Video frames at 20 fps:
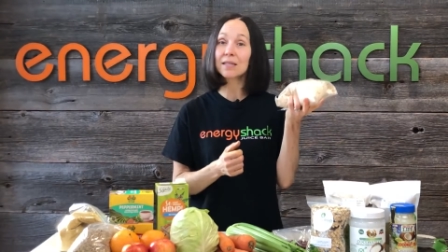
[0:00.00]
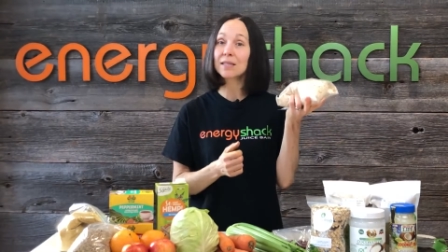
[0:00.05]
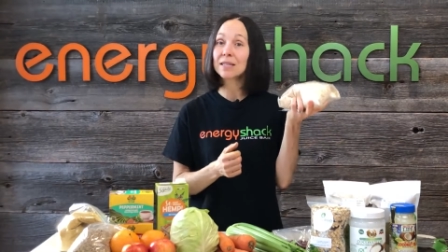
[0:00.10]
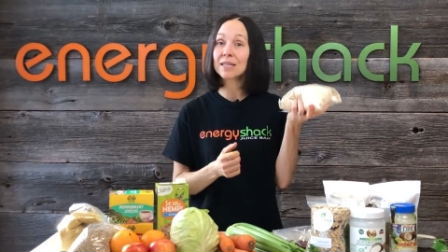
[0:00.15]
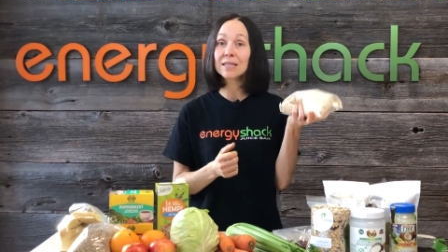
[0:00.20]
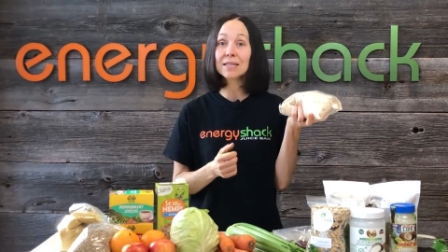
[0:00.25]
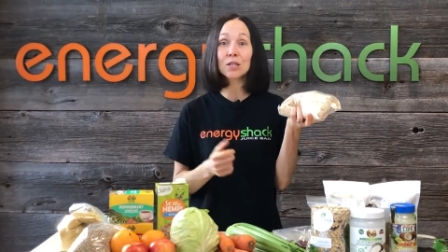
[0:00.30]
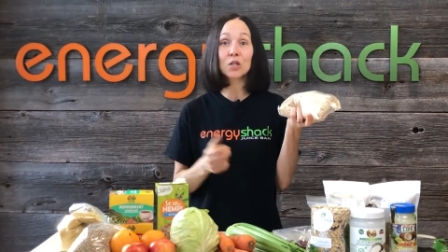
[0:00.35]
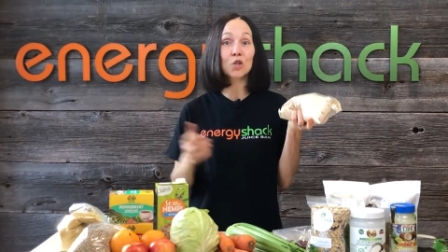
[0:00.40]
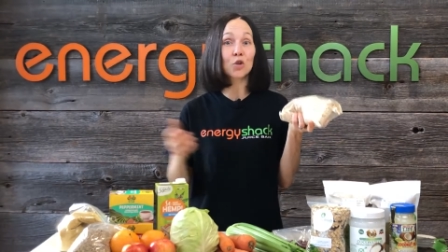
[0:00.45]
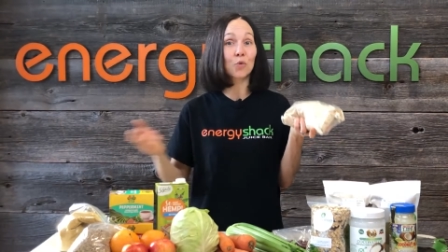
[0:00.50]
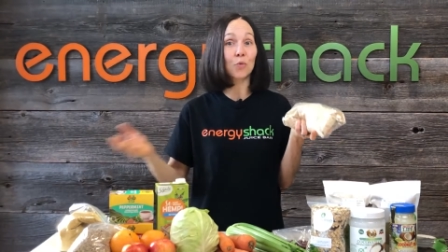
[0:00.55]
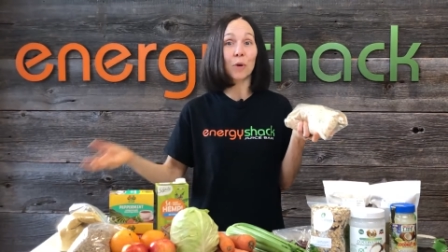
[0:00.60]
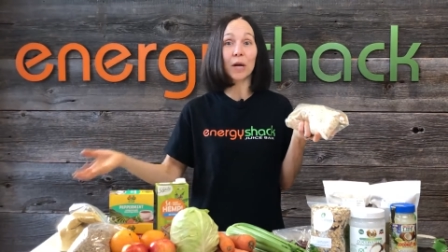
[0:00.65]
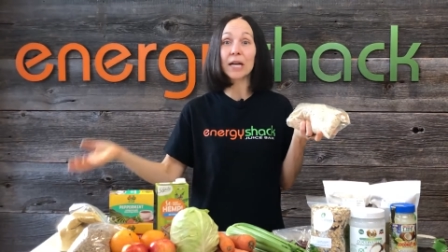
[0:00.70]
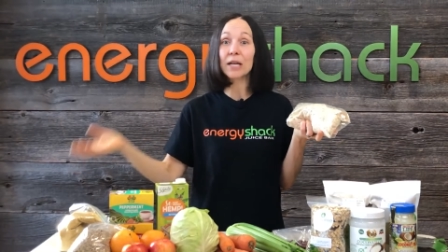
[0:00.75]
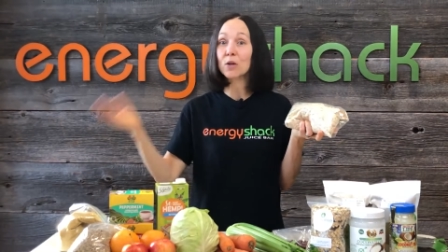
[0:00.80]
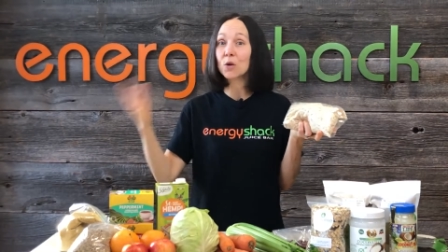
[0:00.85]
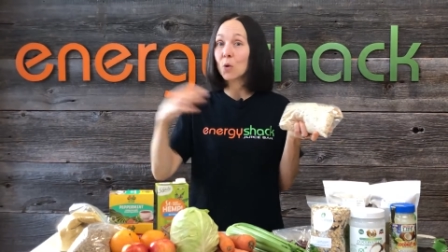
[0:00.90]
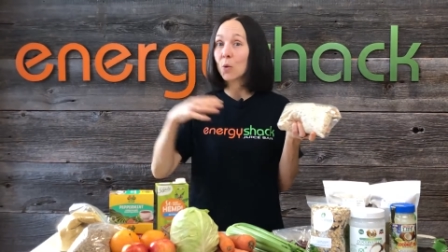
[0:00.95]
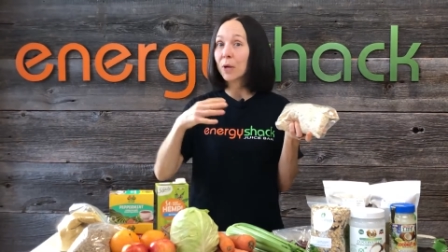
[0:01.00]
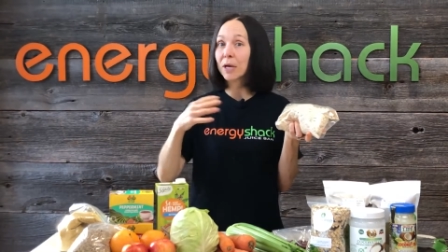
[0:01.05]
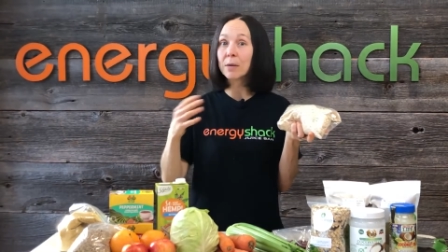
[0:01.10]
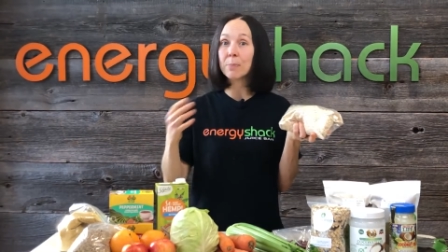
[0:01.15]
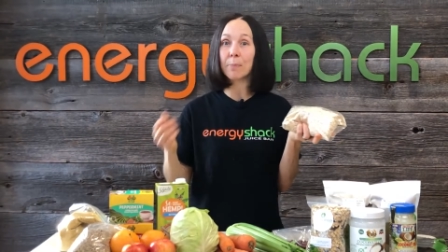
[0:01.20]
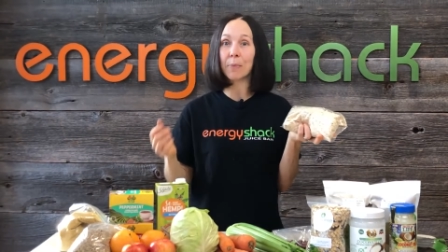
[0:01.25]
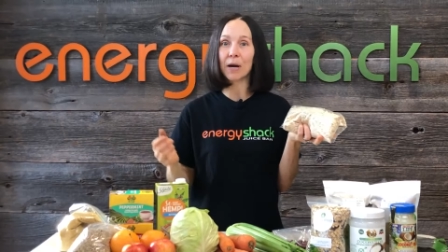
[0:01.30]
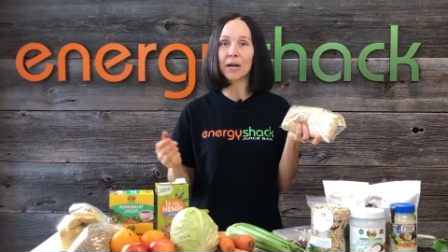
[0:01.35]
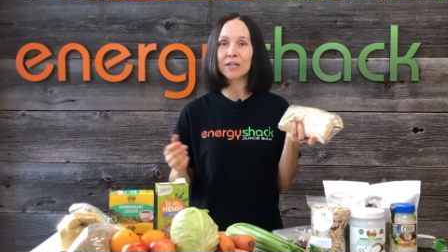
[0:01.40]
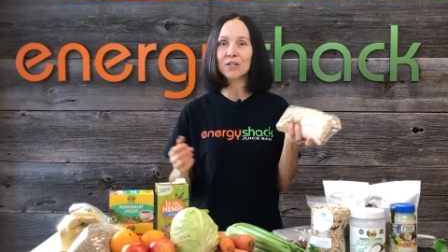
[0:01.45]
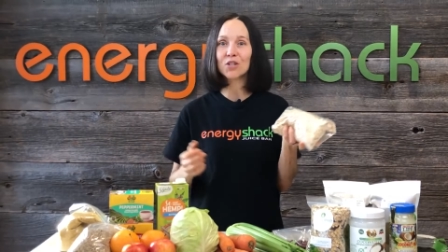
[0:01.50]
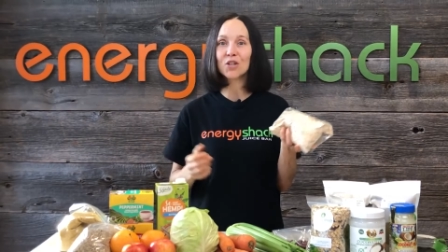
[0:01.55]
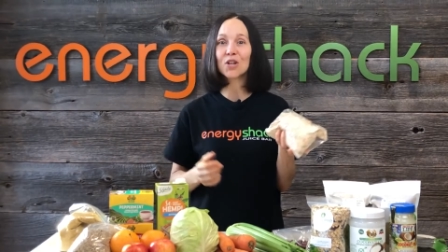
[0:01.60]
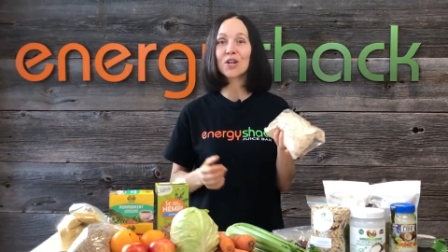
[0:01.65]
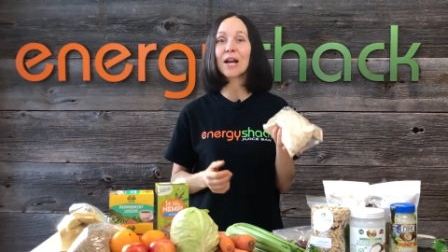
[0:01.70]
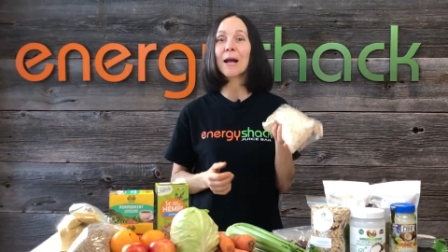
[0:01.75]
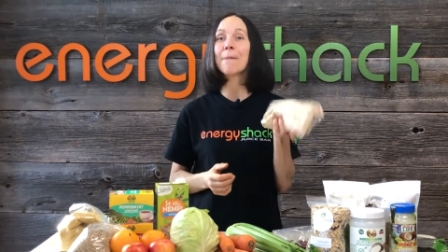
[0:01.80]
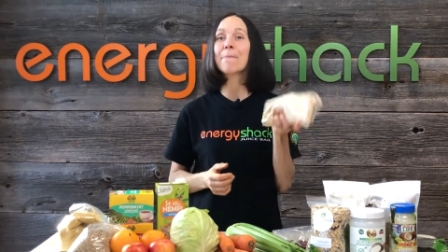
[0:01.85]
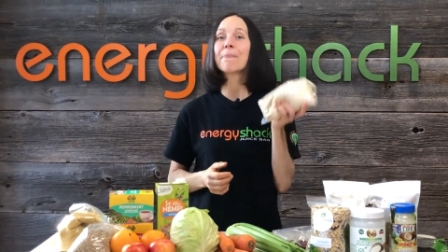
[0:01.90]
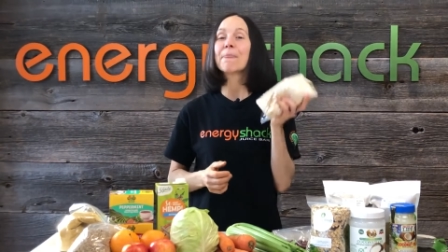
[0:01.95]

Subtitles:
This is great, quick binder.